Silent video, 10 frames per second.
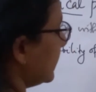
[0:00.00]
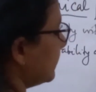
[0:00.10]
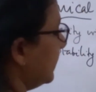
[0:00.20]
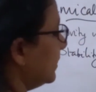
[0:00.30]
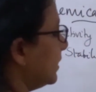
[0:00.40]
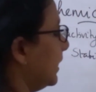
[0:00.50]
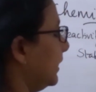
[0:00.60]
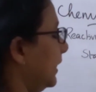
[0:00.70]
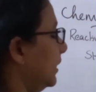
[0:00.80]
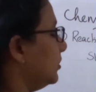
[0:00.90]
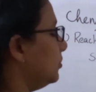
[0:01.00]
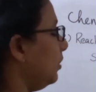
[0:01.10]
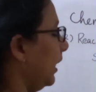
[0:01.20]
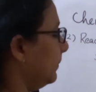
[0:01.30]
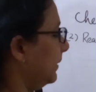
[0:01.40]

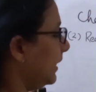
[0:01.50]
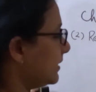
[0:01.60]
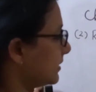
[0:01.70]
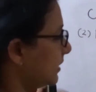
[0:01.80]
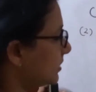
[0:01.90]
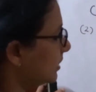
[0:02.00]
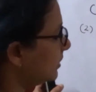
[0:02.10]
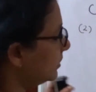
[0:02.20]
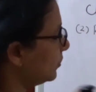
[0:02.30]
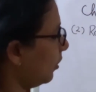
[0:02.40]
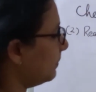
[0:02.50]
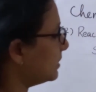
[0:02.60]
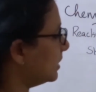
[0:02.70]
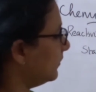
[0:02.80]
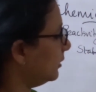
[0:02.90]
sp3d2 hybridization, the
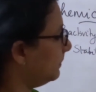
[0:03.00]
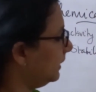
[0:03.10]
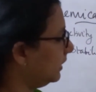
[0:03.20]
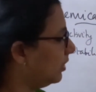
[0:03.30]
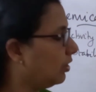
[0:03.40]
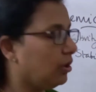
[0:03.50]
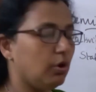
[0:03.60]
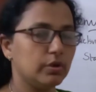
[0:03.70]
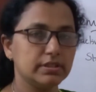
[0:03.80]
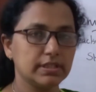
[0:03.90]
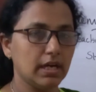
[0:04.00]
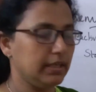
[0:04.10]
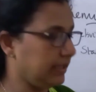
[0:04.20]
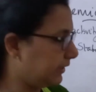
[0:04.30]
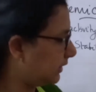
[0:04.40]
geometry will be
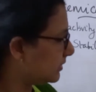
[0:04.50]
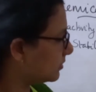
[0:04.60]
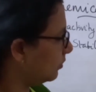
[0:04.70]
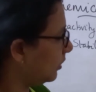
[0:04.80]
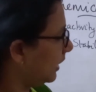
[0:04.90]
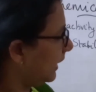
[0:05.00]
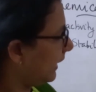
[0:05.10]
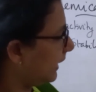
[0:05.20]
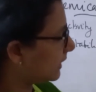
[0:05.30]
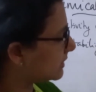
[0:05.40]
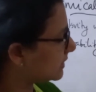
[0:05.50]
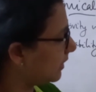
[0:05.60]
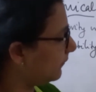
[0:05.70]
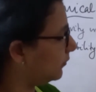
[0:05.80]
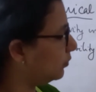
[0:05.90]
octahedral. So
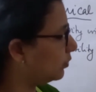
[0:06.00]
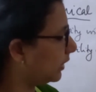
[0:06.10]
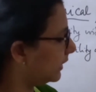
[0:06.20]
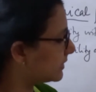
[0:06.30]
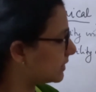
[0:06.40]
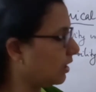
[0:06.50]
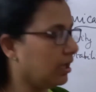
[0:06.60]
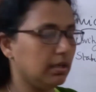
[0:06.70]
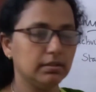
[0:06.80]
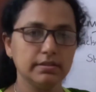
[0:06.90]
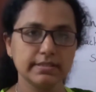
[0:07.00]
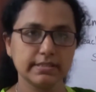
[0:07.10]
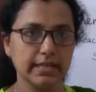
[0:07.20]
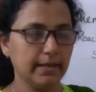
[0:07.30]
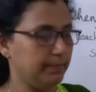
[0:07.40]
hexafluorides are
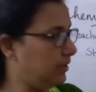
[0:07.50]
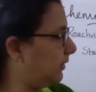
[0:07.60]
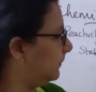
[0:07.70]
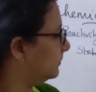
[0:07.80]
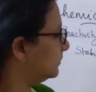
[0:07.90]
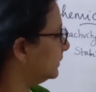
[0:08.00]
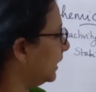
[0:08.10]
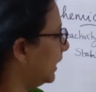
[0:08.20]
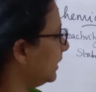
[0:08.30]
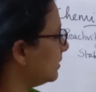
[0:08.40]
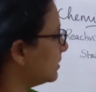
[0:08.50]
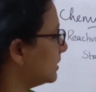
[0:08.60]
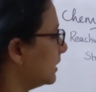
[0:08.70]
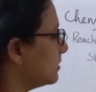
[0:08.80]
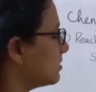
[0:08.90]
stable than
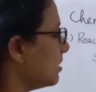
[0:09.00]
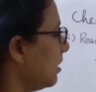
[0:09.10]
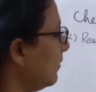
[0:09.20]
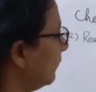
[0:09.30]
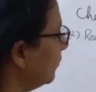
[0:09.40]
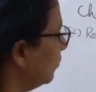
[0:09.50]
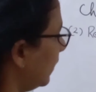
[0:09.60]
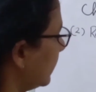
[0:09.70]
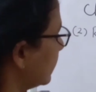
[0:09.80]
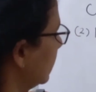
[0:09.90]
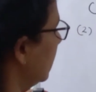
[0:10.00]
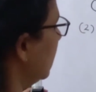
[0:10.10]
tetrafluorides.